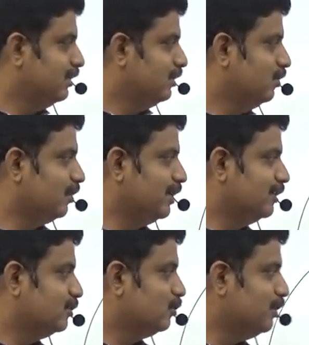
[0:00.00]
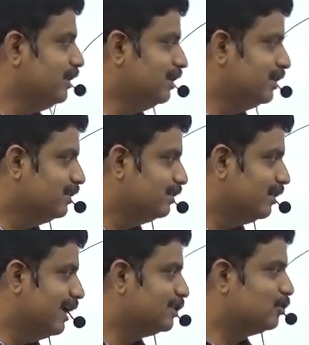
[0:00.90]
Okay, so here
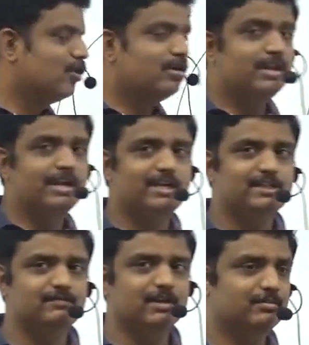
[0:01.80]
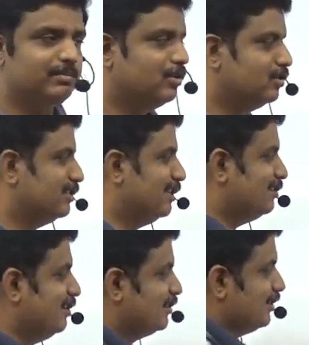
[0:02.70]
x coordinate is 1 because this
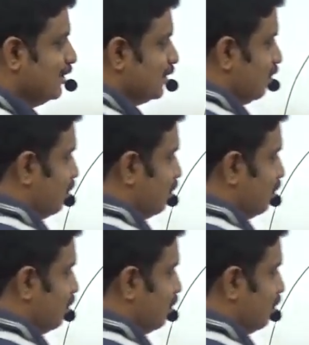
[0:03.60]
distance of